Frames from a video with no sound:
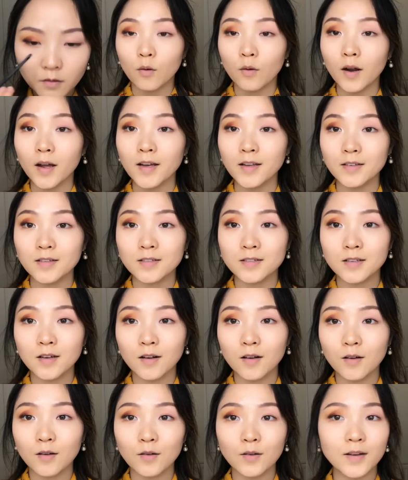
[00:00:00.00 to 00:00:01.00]
Right,
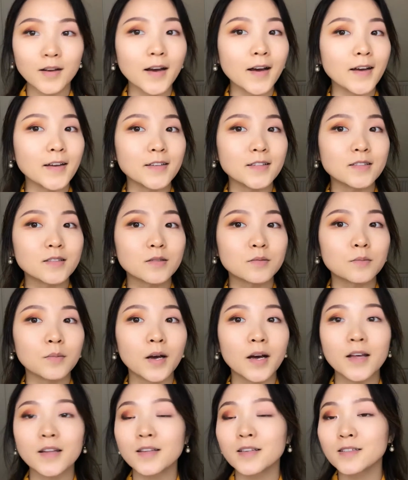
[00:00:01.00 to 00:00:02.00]
so guys,
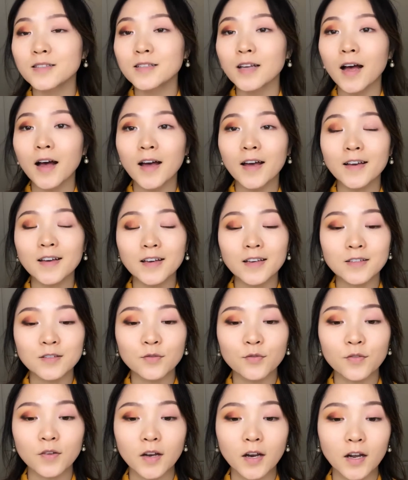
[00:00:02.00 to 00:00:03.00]
this eye
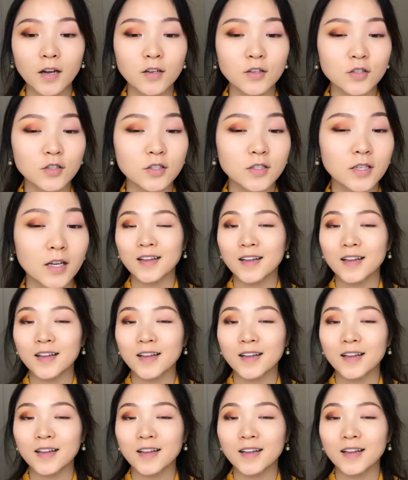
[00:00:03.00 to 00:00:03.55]
is finished,